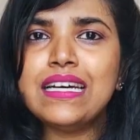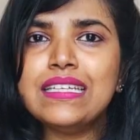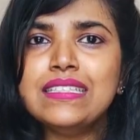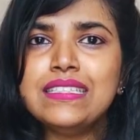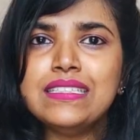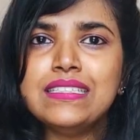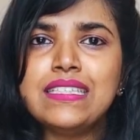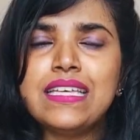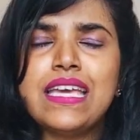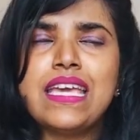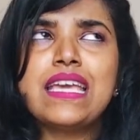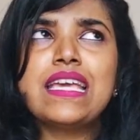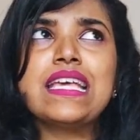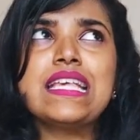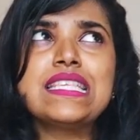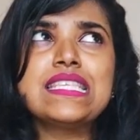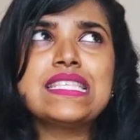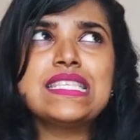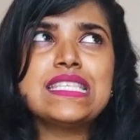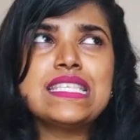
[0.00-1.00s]
Other thing
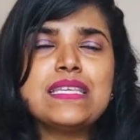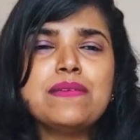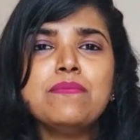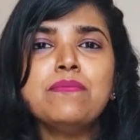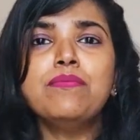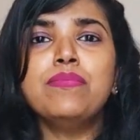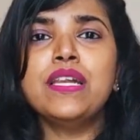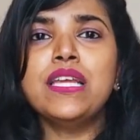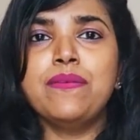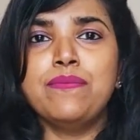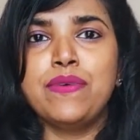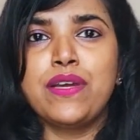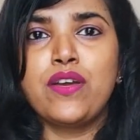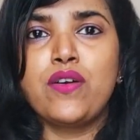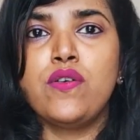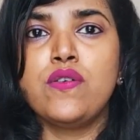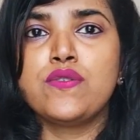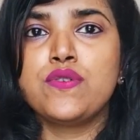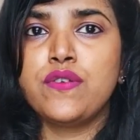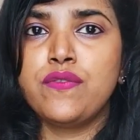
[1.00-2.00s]
is simply
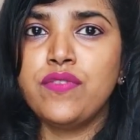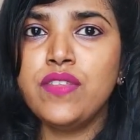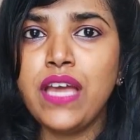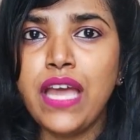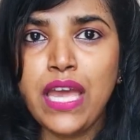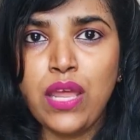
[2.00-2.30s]
because of the